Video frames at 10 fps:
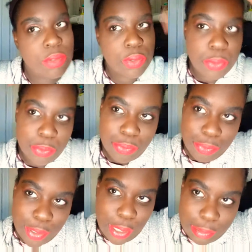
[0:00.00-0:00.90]
Oh,
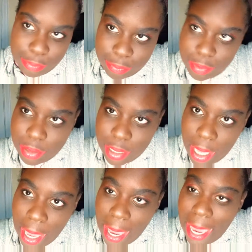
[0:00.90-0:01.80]
no.
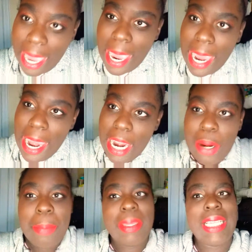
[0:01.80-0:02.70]

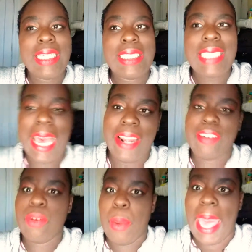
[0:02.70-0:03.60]
Hair piece out of
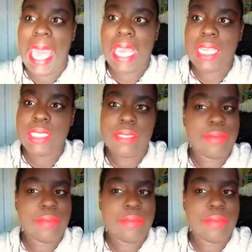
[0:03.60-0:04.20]
whack.